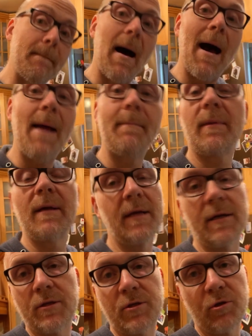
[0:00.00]
I'm gonna
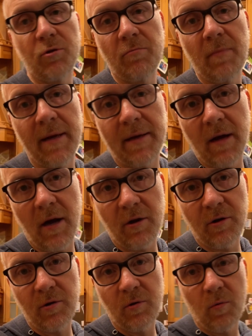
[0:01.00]
assume my
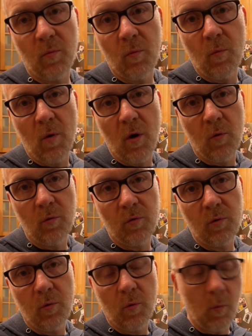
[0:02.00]
daughter won't
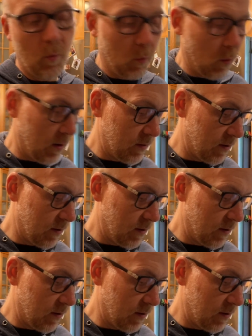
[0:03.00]
want